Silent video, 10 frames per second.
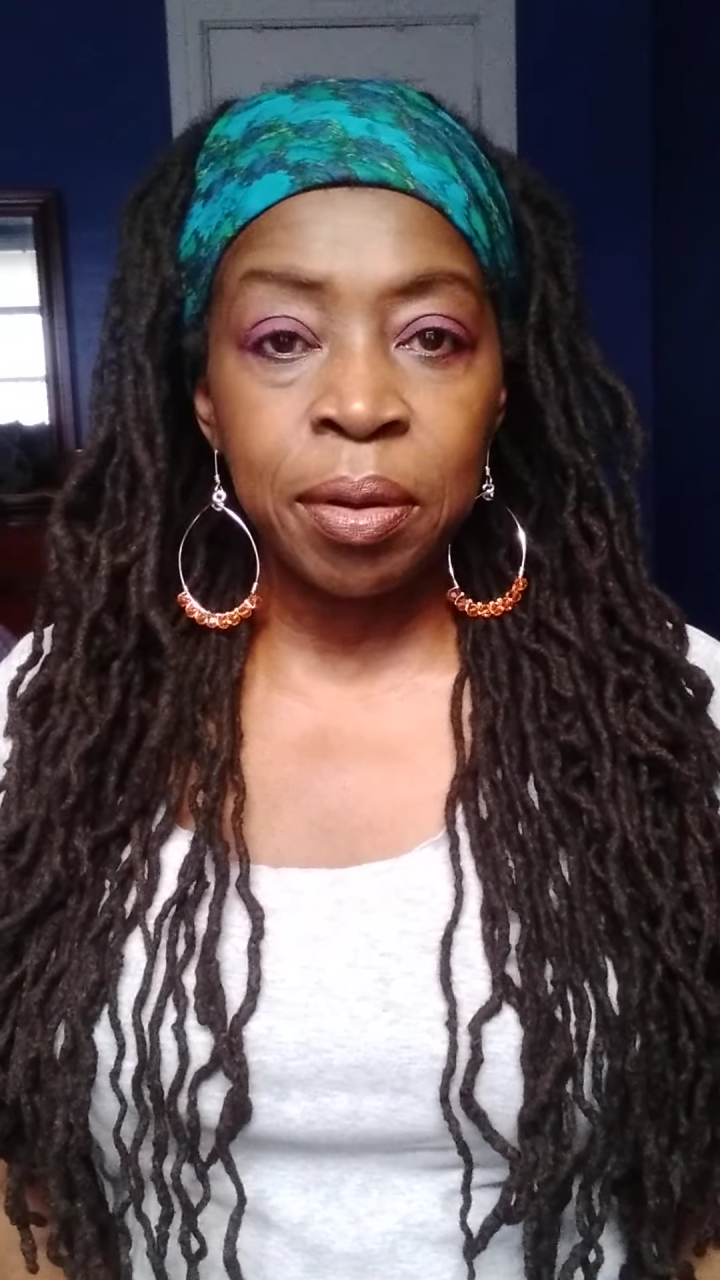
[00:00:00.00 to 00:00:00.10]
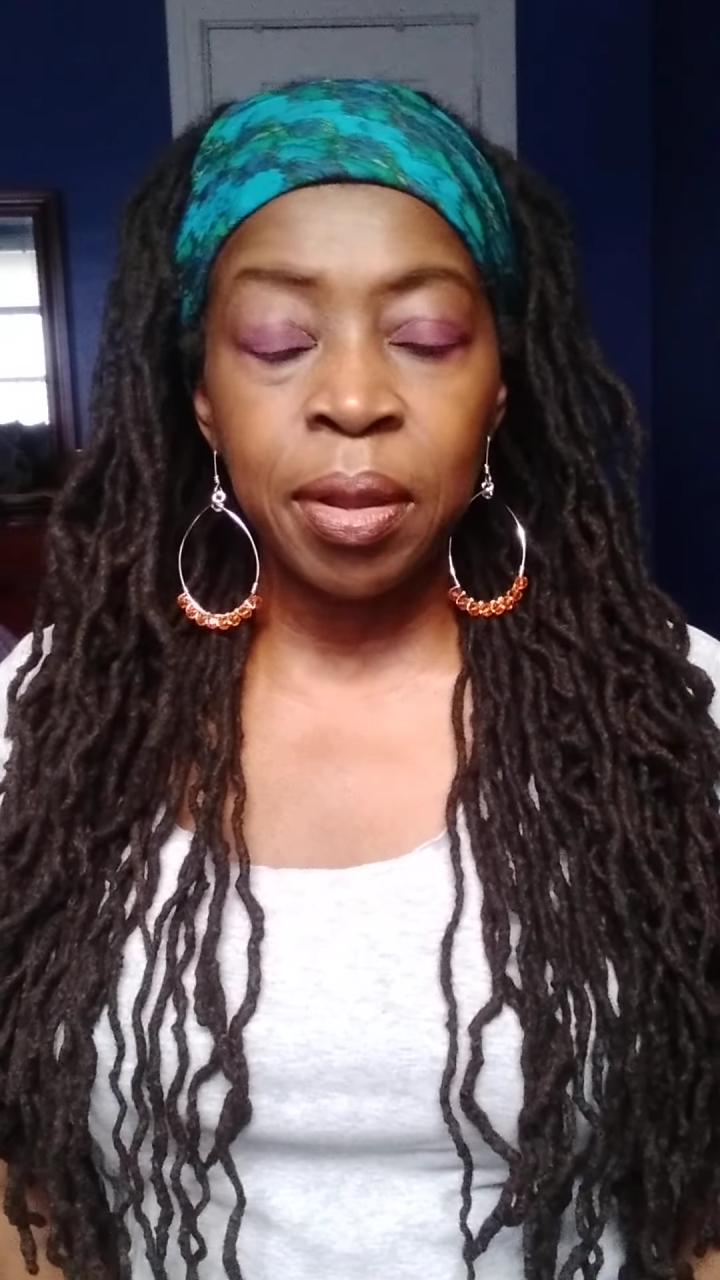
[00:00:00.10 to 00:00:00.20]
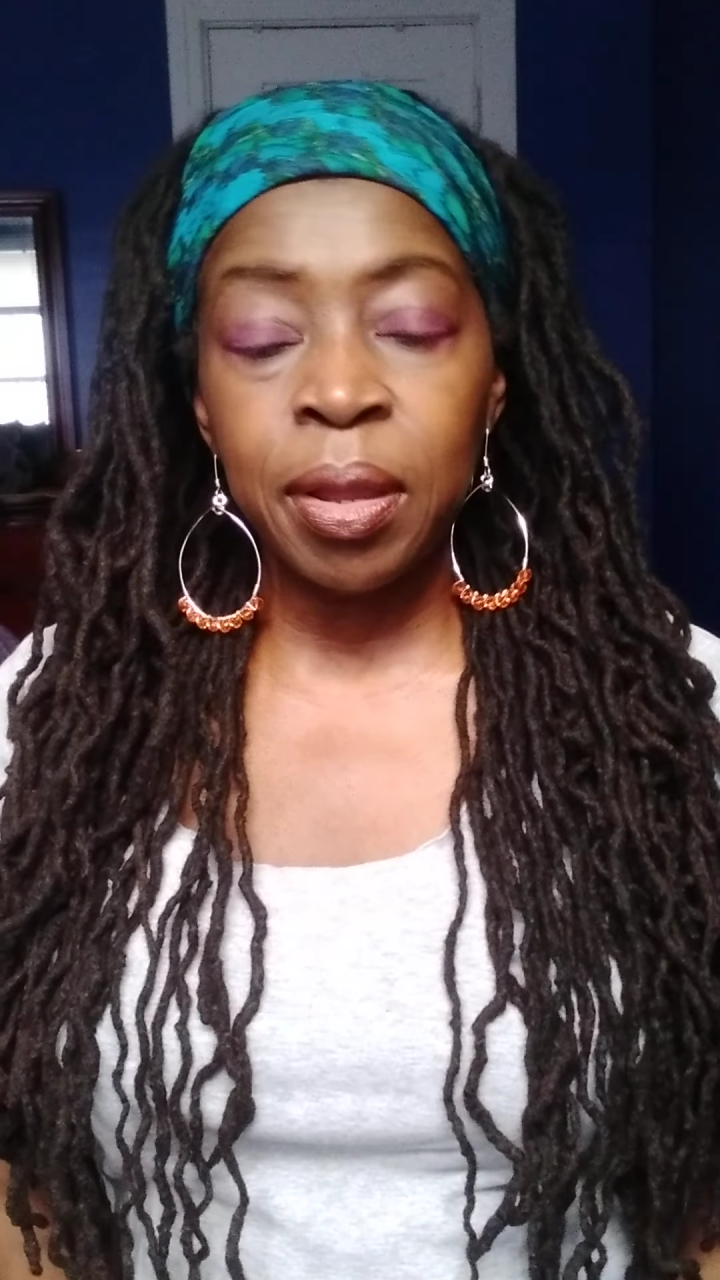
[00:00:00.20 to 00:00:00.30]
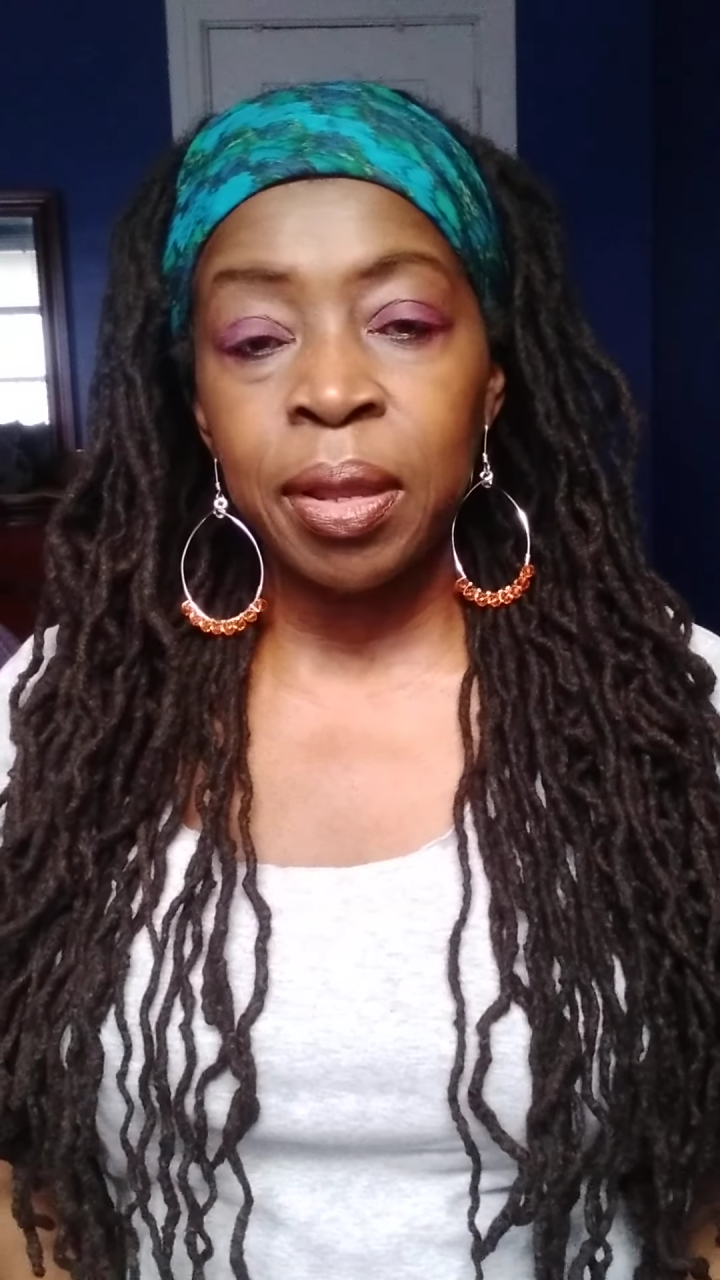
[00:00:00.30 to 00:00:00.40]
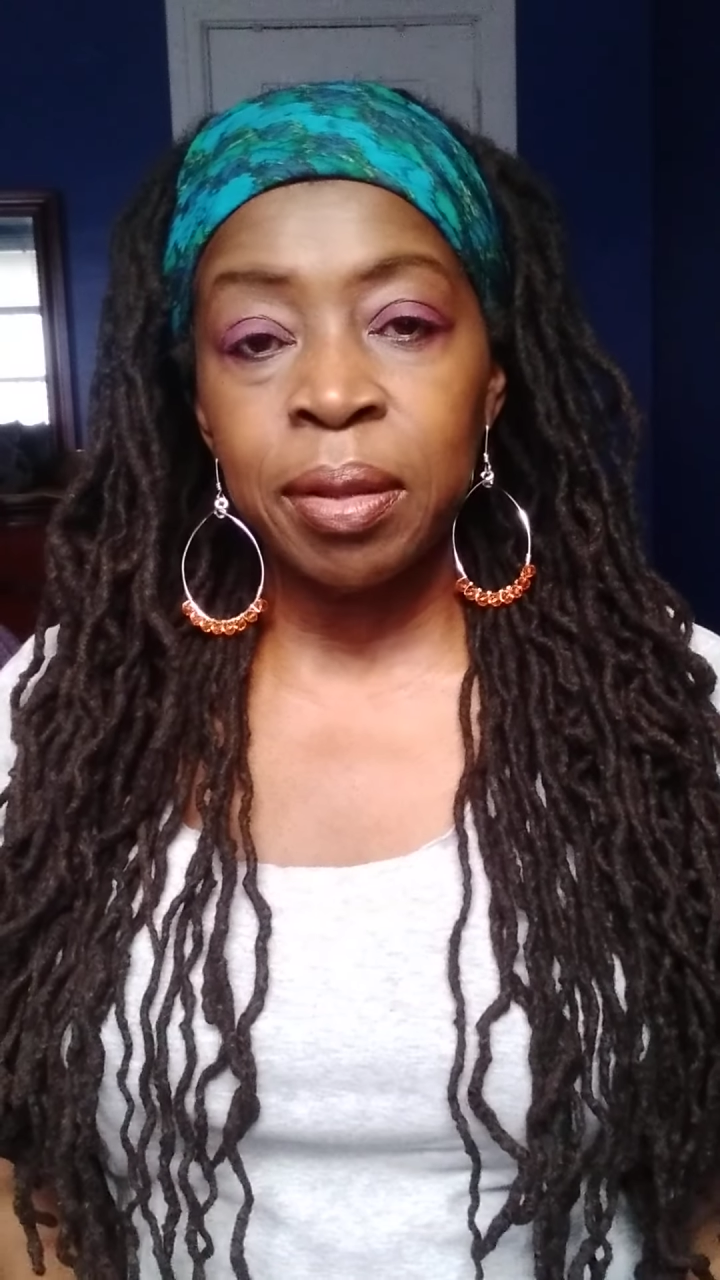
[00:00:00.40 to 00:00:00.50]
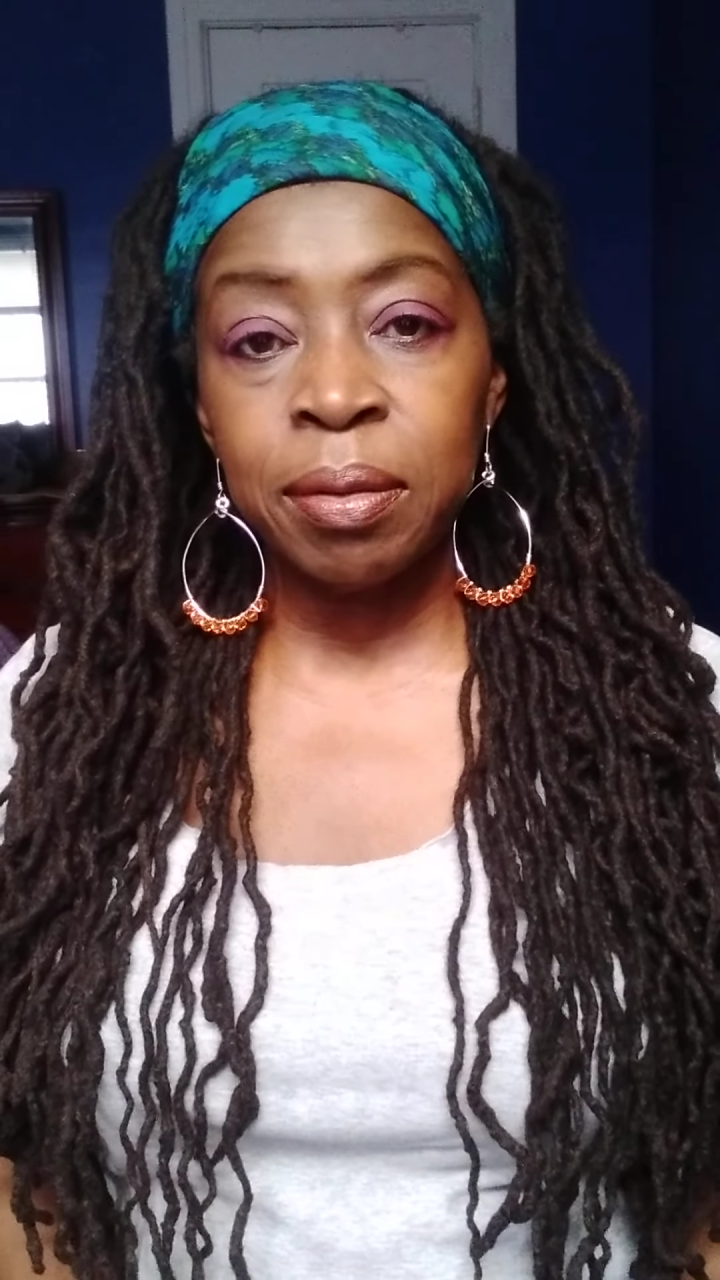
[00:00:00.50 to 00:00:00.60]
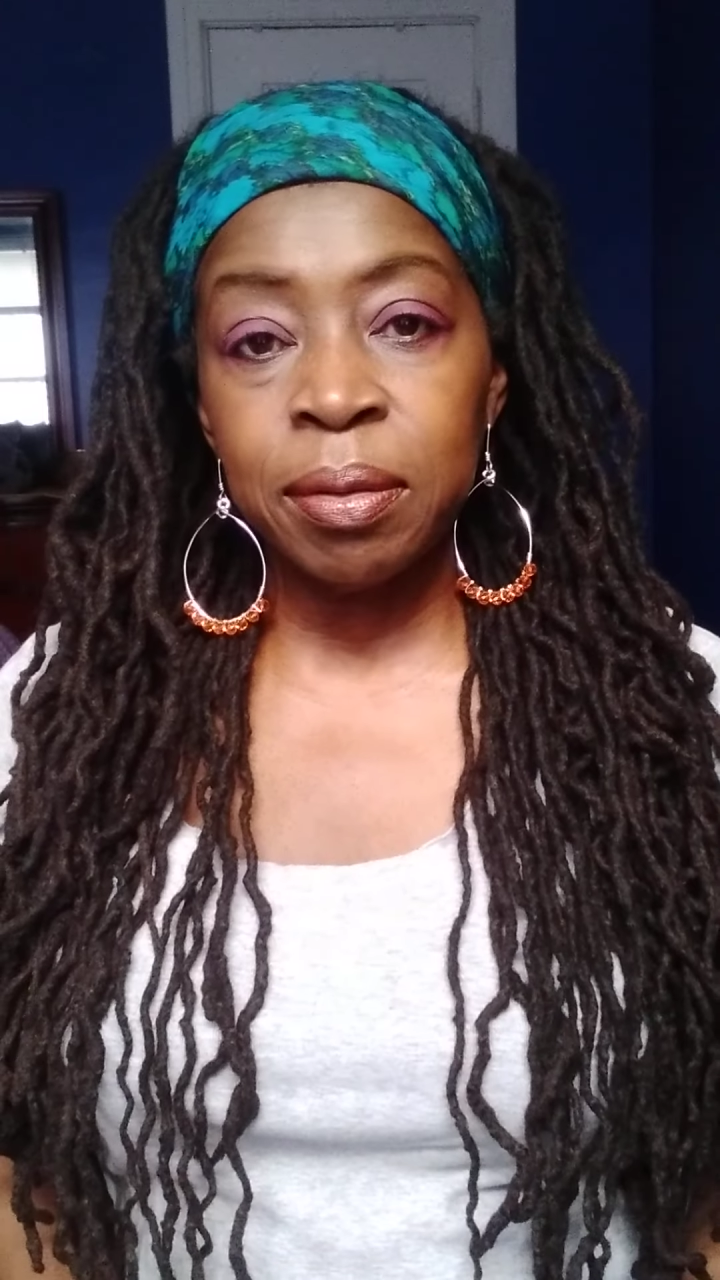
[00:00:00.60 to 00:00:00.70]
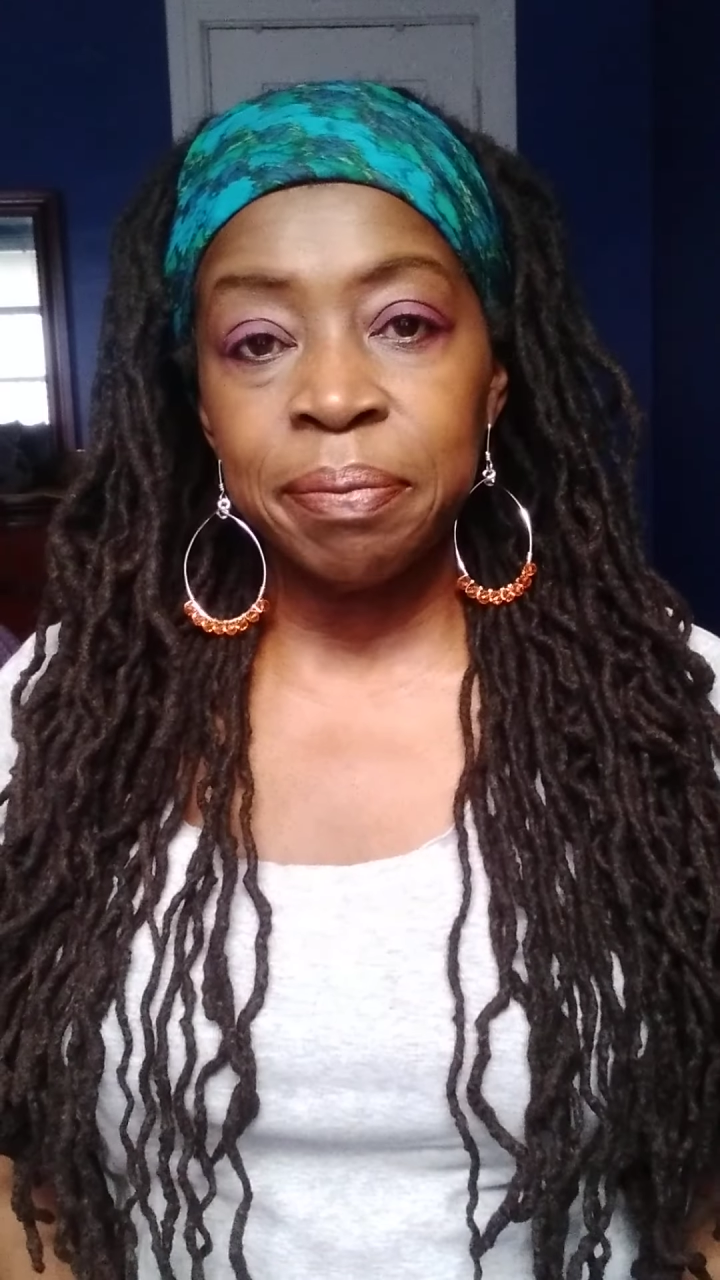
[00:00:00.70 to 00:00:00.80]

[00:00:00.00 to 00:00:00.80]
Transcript: And,